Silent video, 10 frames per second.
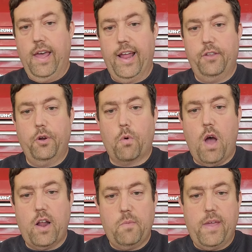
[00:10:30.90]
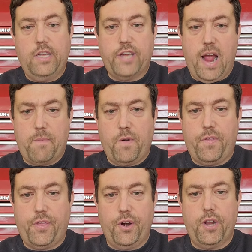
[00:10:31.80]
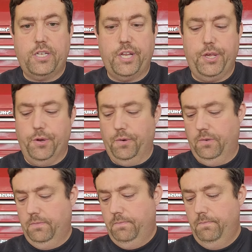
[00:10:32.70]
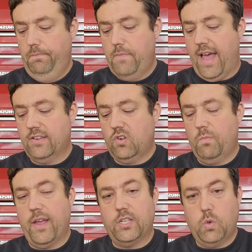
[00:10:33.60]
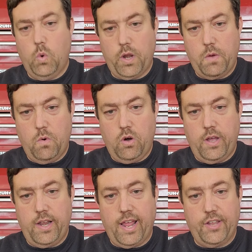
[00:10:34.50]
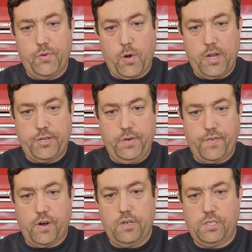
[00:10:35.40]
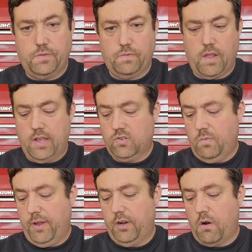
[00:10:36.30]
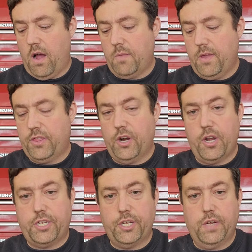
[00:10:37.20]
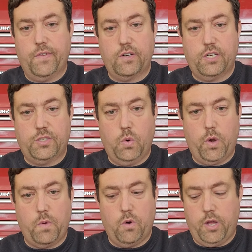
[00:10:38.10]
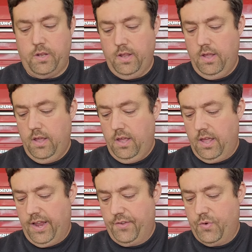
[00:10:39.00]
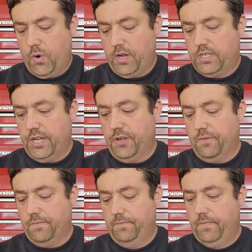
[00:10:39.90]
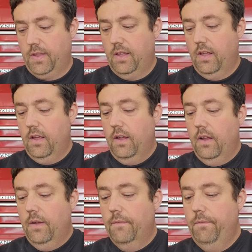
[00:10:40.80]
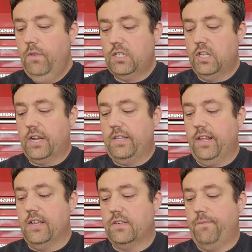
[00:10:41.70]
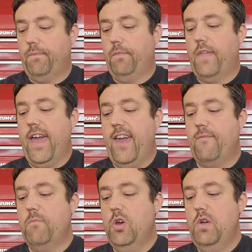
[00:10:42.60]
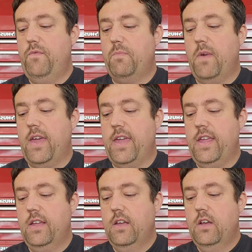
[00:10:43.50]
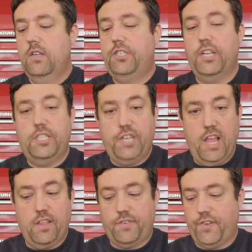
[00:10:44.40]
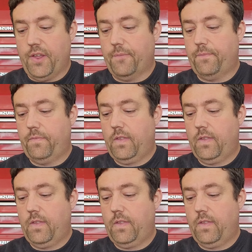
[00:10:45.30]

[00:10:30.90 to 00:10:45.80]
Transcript: in Deuteronomy chapter 32. That is going to be 21 and 22 verse. That is going to be Deuteronomy 32 verses 21 and 22. Let's look at this. They have moved me to jealousy